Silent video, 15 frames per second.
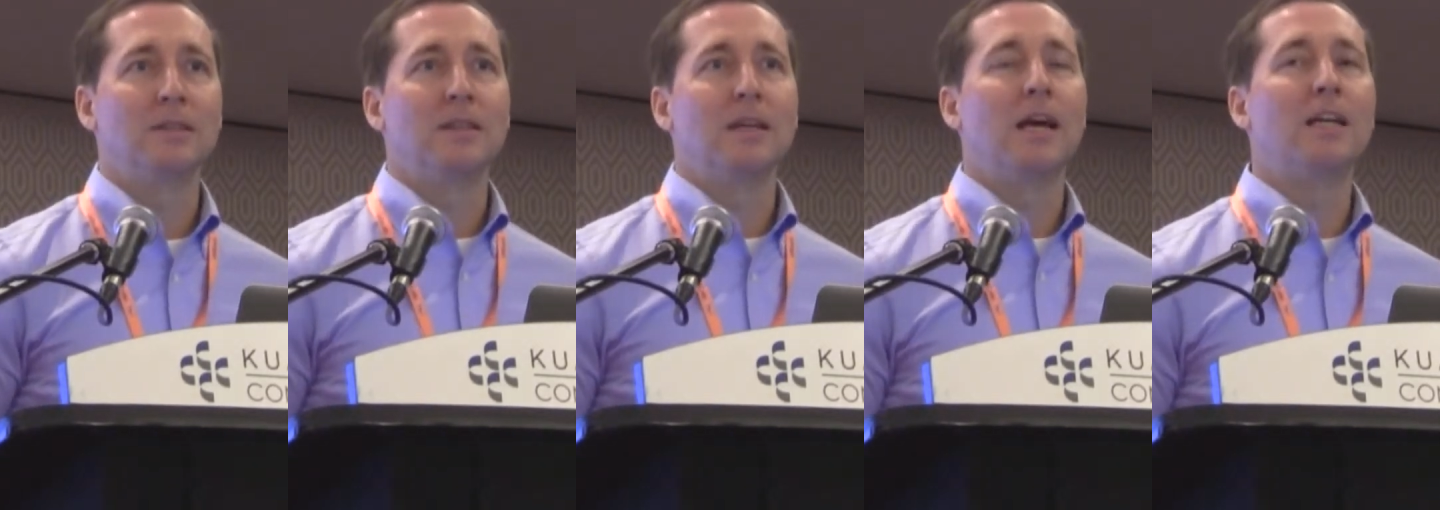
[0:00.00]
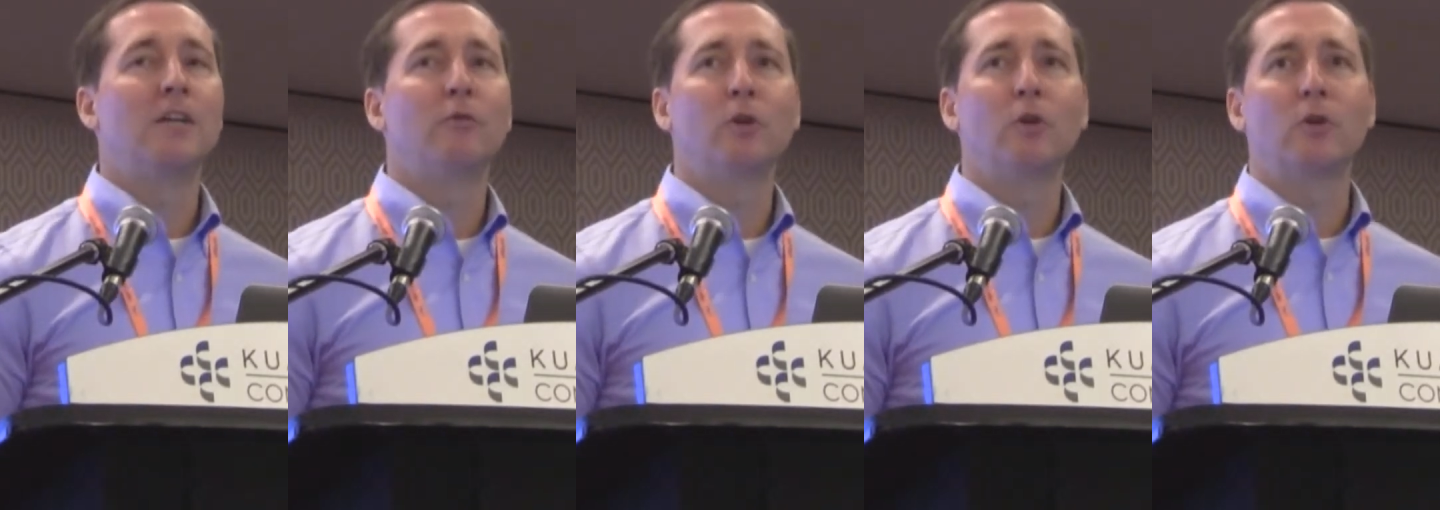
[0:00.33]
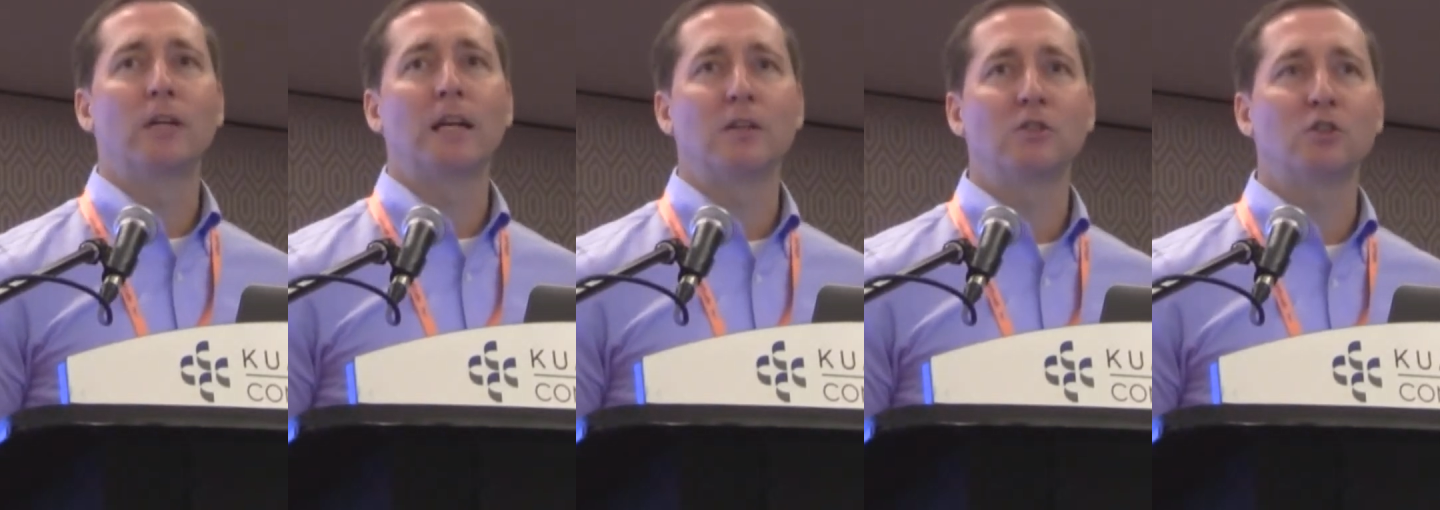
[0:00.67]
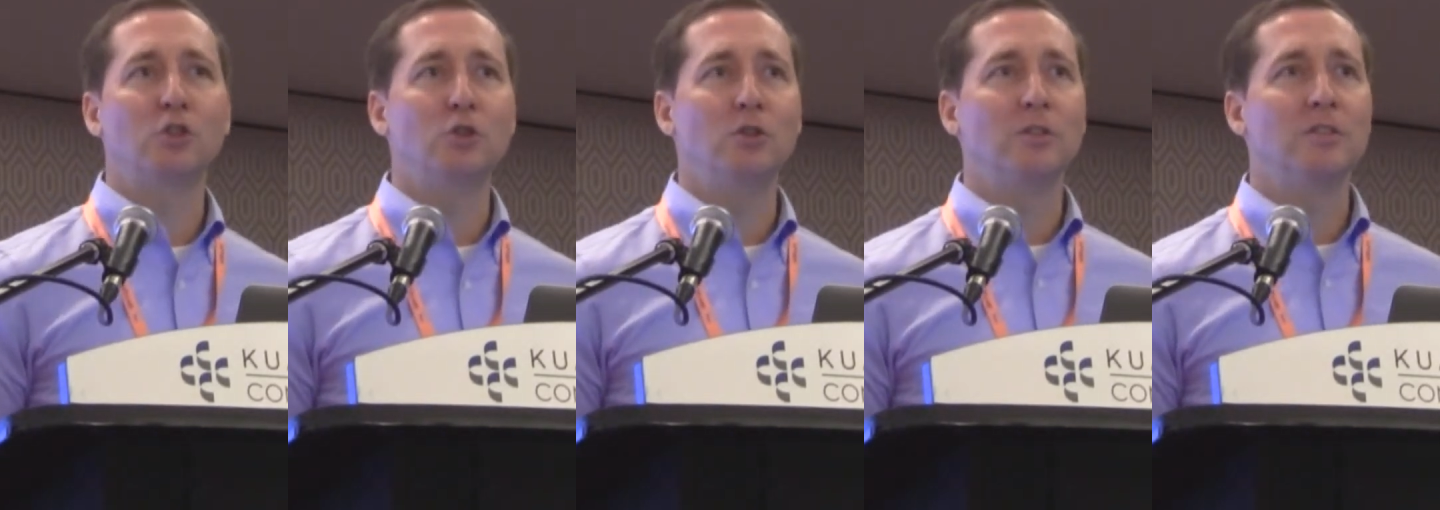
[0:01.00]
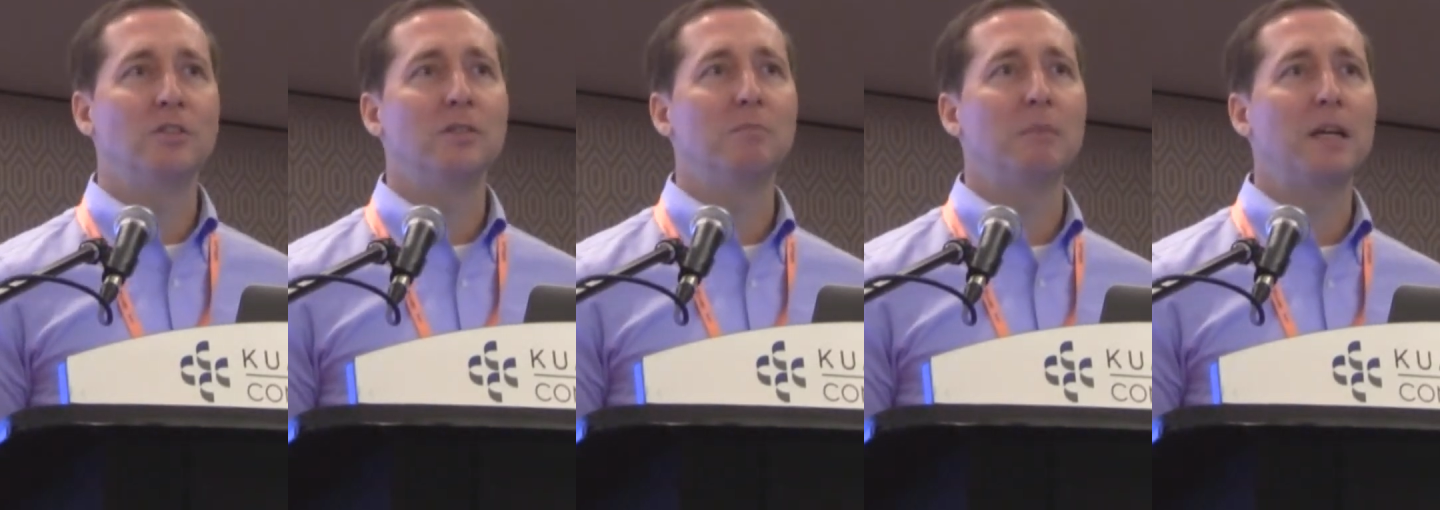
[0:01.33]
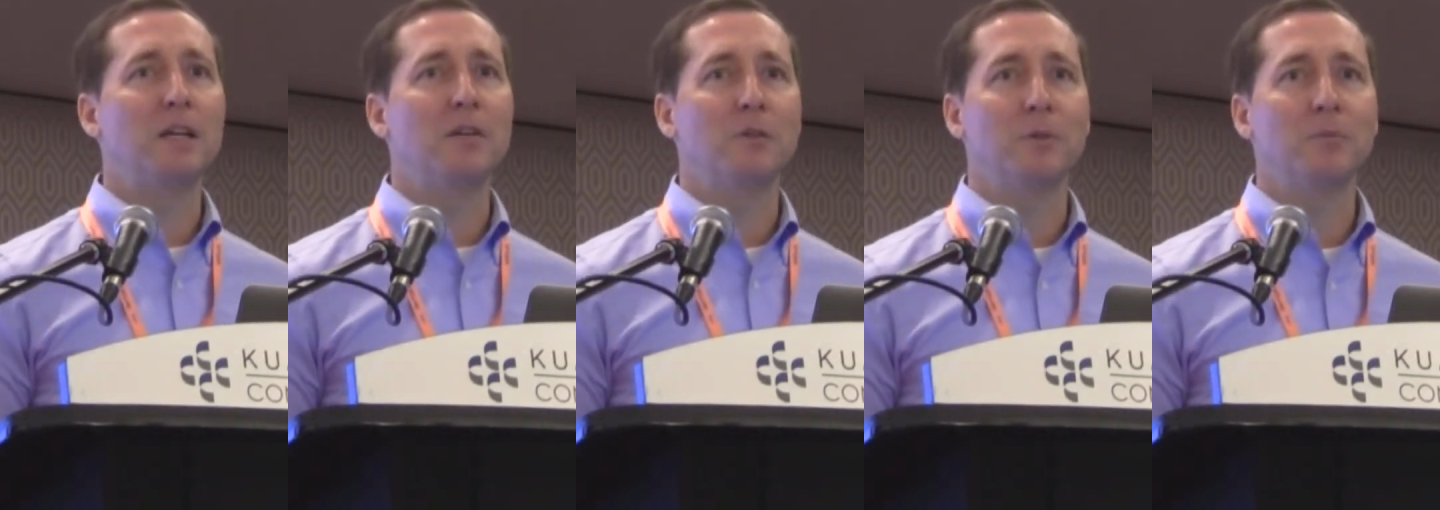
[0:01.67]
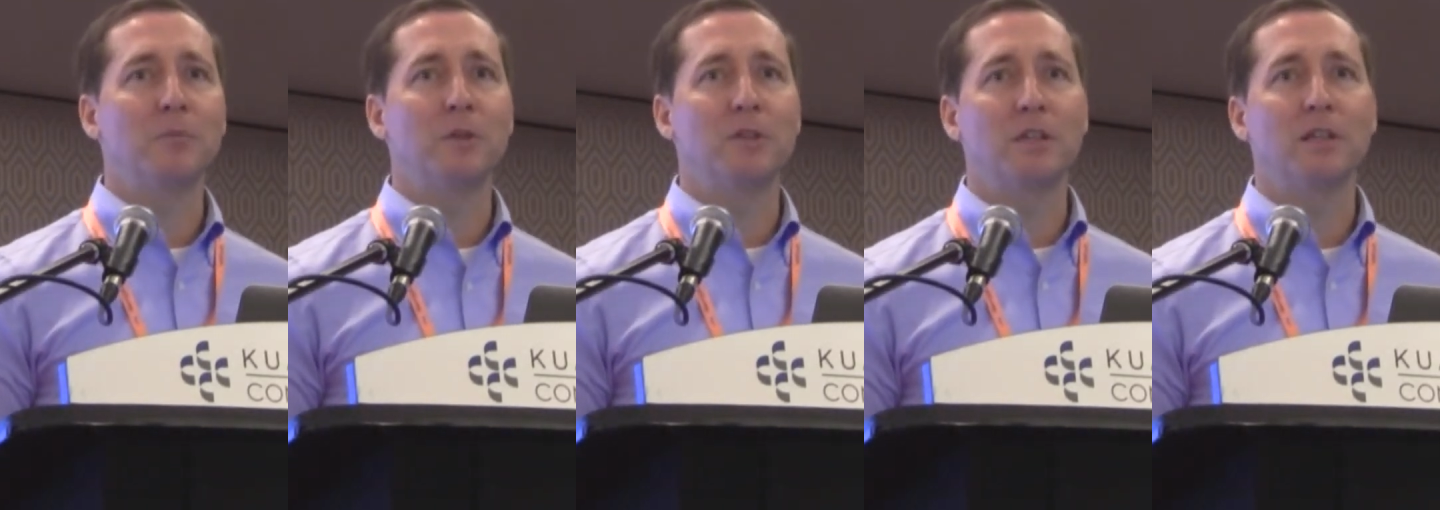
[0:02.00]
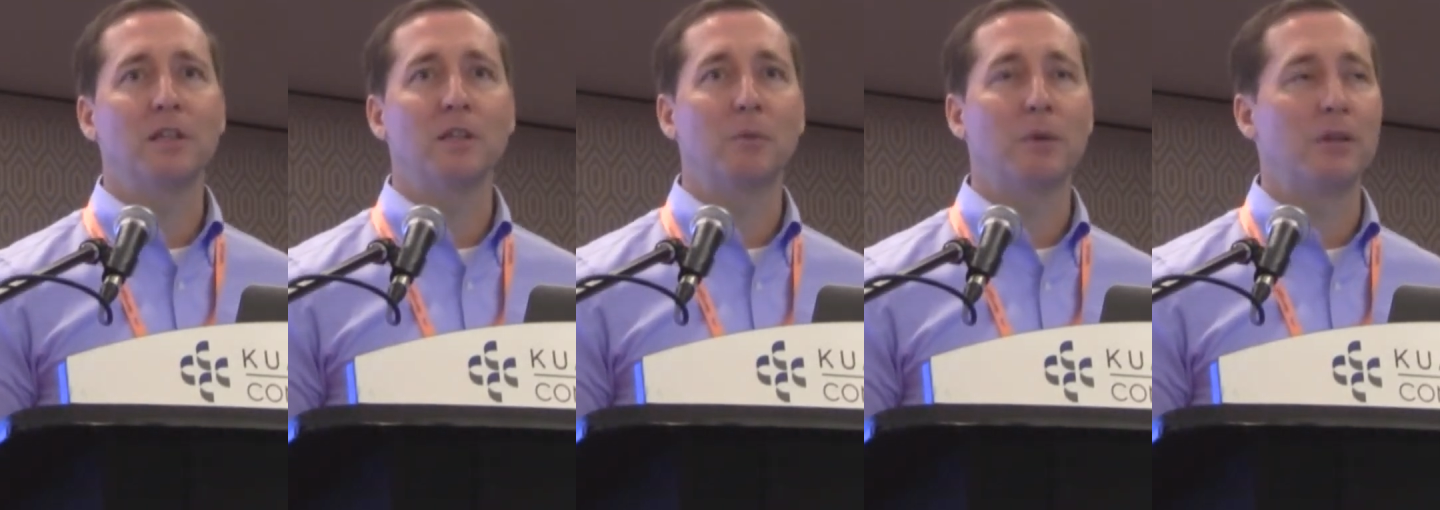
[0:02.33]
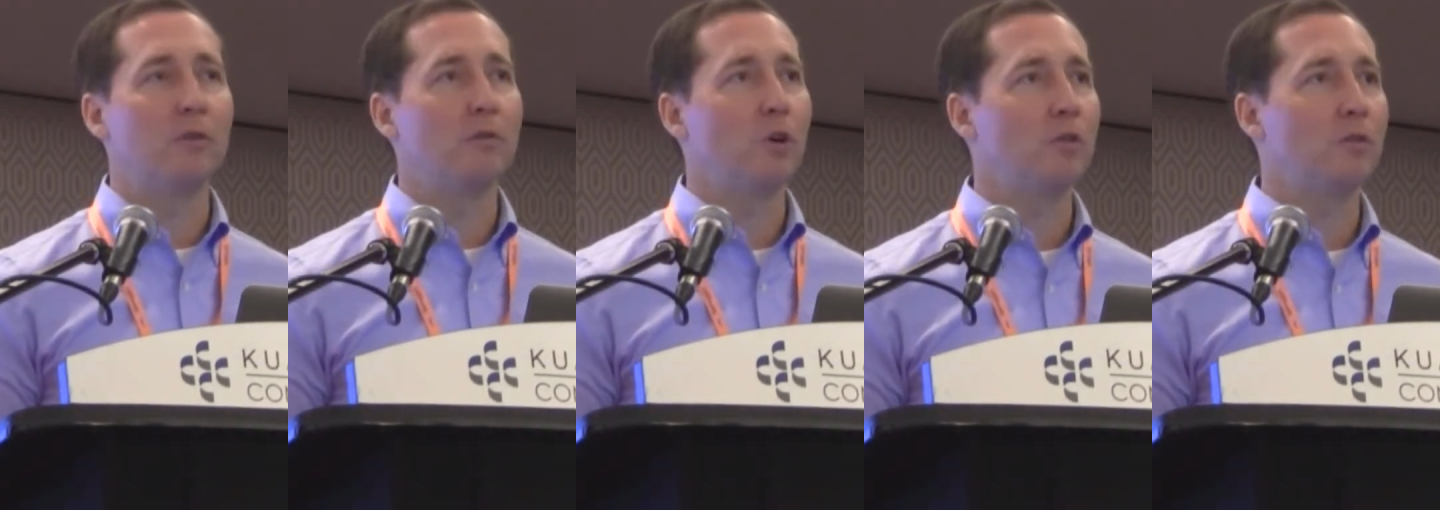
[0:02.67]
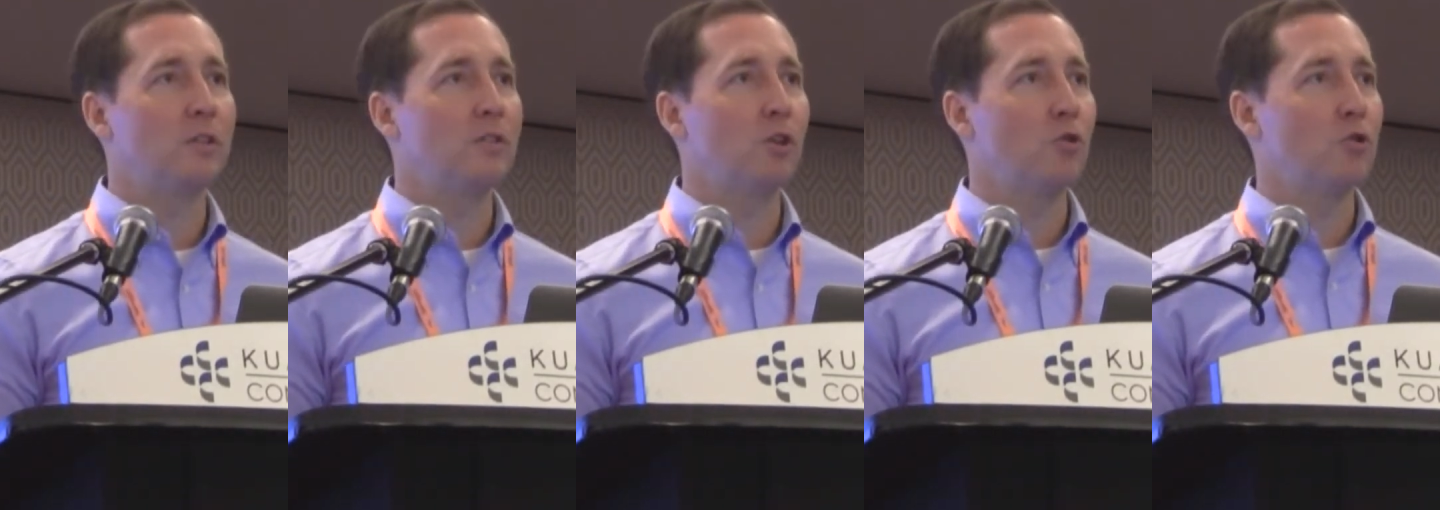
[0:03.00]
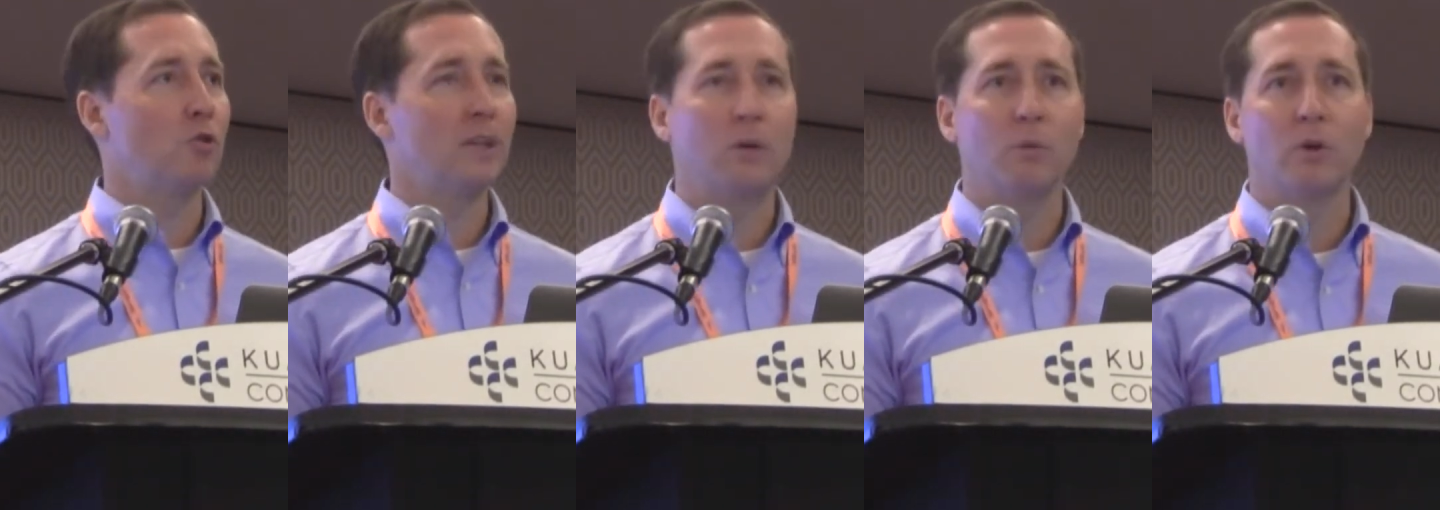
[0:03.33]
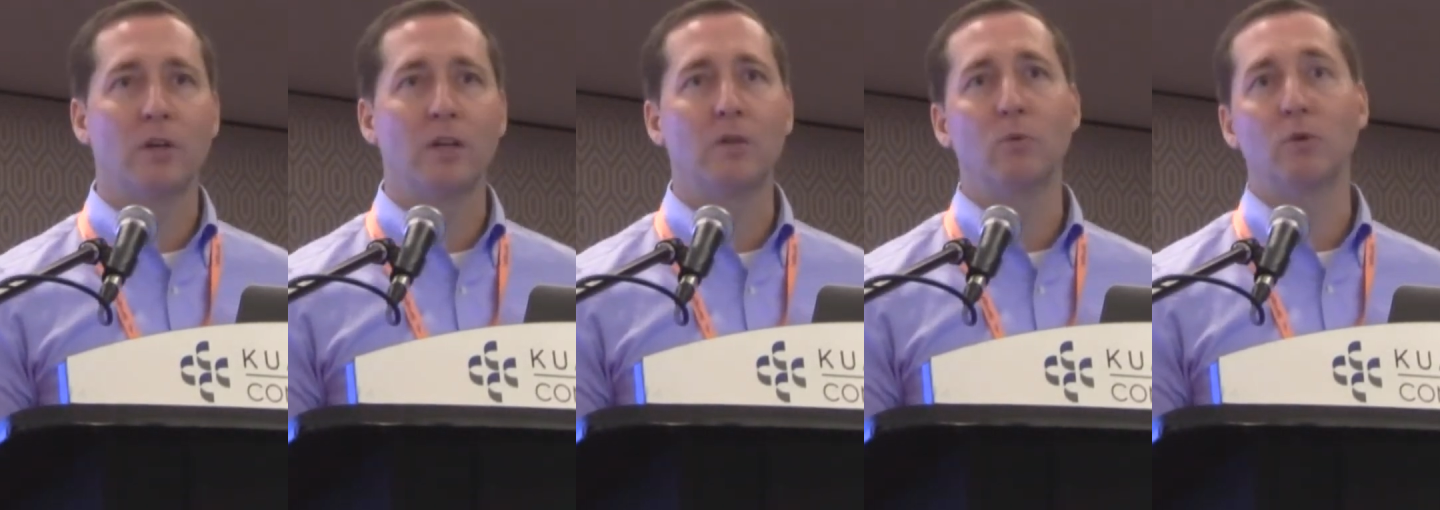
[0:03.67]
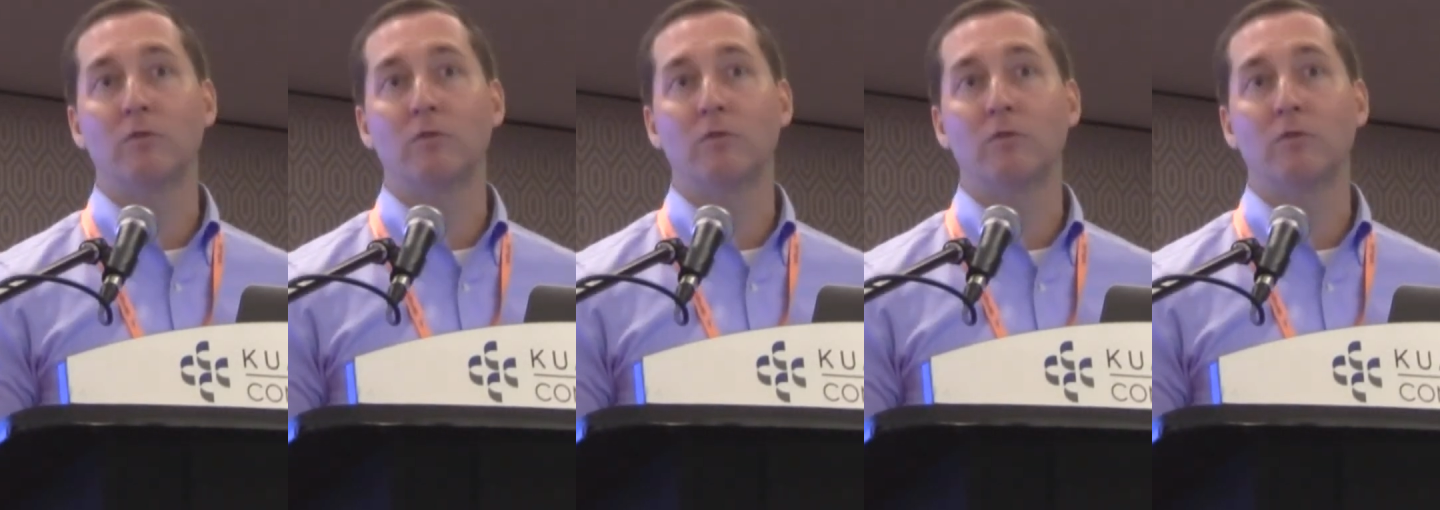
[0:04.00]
And if we look at our students, many of them, particularly when they're involved in social networking,